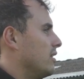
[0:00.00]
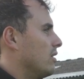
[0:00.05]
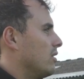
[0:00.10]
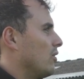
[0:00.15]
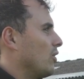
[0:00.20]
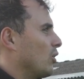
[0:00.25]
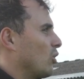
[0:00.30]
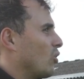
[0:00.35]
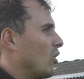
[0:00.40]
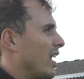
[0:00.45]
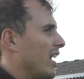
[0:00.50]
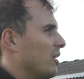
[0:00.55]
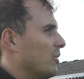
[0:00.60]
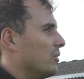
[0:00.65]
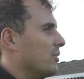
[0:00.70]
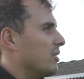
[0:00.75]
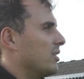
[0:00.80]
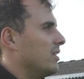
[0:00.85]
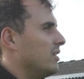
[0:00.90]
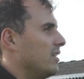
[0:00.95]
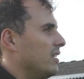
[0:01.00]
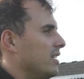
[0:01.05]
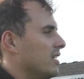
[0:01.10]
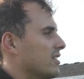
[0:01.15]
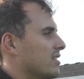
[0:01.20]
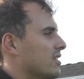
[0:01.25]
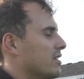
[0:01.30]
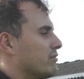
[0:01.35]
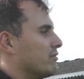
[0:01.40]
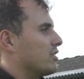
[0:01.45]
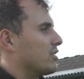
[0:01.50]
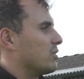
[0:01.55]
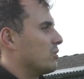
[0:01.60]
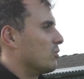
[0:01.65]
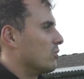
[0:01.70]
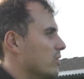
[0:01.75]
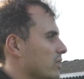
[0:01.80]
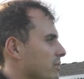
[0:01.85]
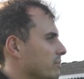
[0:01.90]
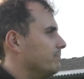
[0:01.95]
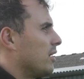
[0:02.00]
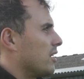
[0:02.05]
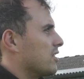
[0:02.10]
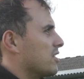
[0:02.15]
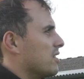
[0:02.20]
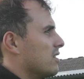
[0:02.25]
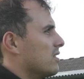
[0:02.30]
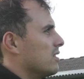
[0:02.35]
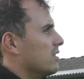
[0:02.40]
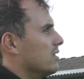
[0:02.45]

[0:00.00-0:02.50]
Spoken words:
On the ground, it's a different story because of